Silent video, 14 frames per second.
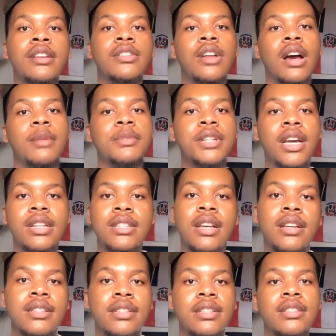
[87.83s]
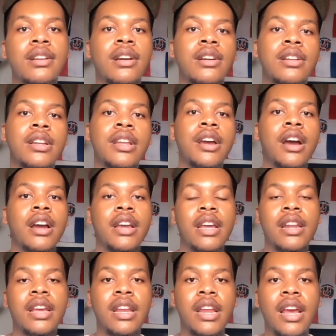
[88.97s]
You know, I'm trying to talk to this girl in the DR,
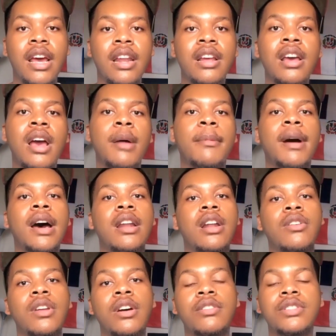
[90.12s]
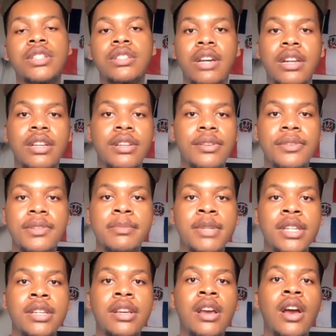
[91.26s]
yada, yada, yada, but I don't know if she's trying to use
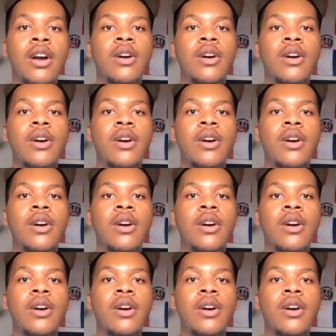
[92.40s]
me.